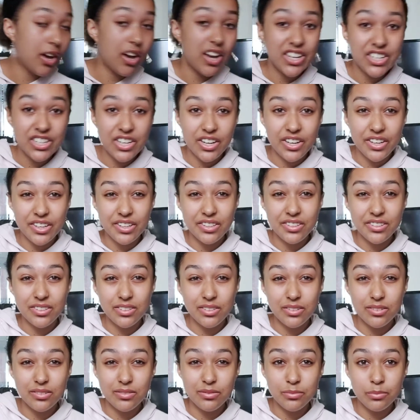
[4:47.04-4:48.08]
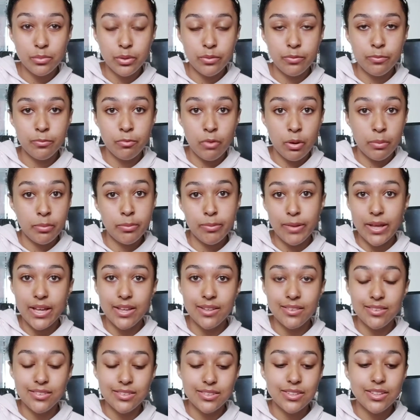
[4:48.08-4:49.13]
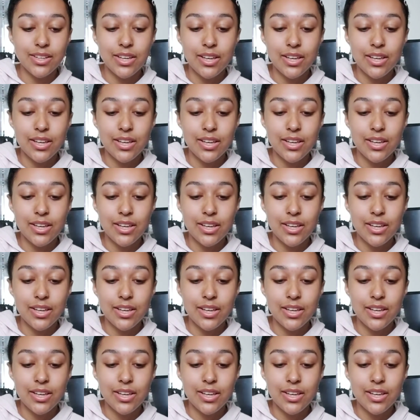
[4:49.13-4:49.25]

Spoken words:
tie-dyed with rubber bands